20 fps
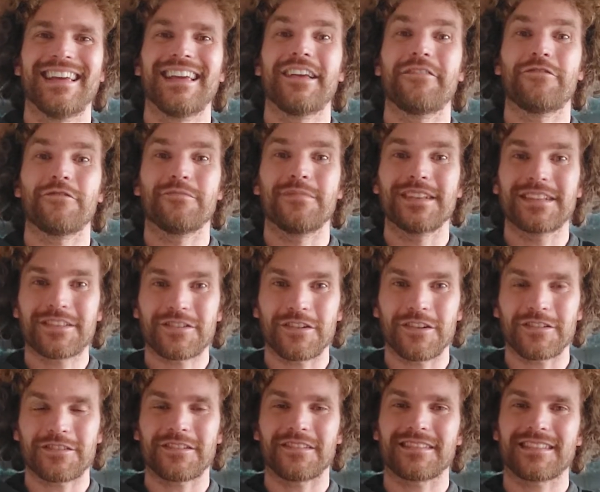If you missed
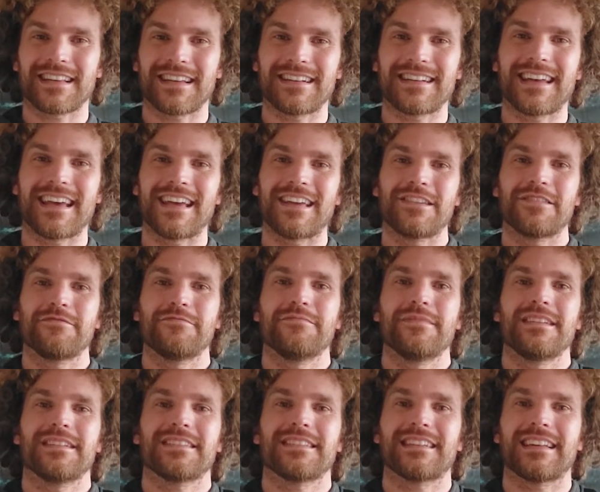church on Sunday, you
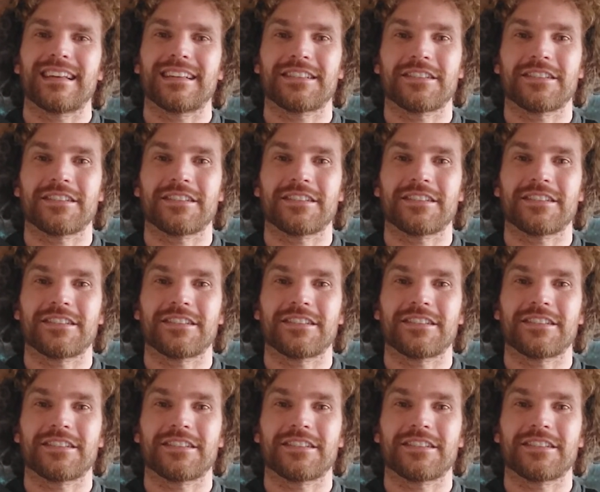missed